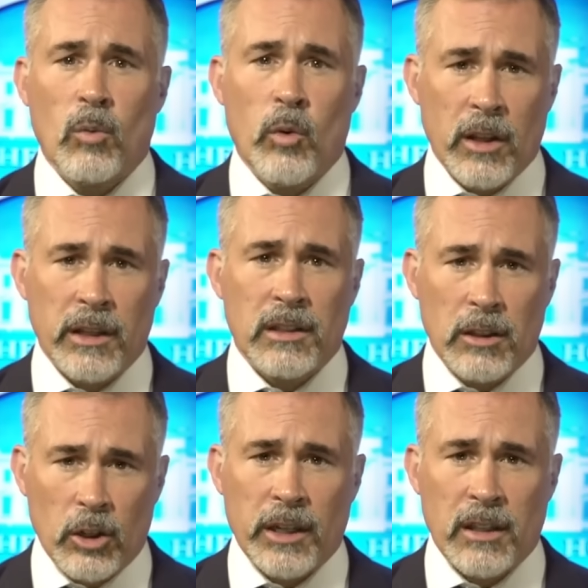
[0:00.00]
aren't willing to
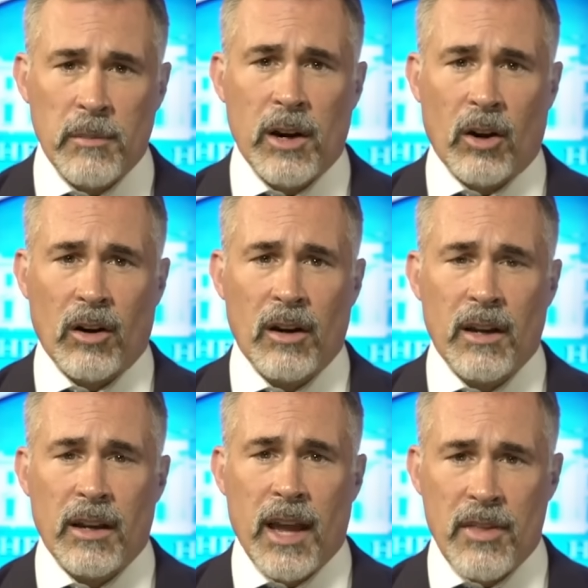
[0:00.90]
look in the mirror
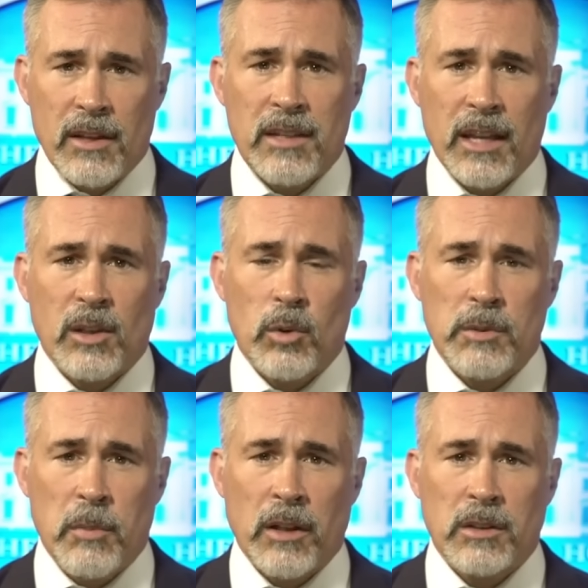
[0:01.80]
and then take the
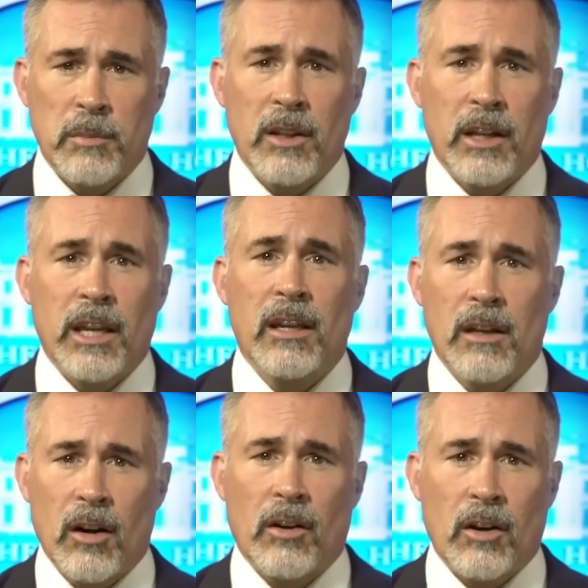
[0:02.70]
responsibility
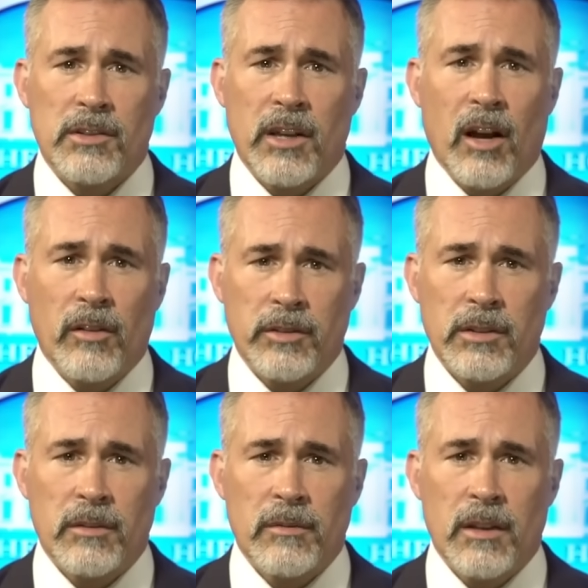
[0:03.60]
on ourselves.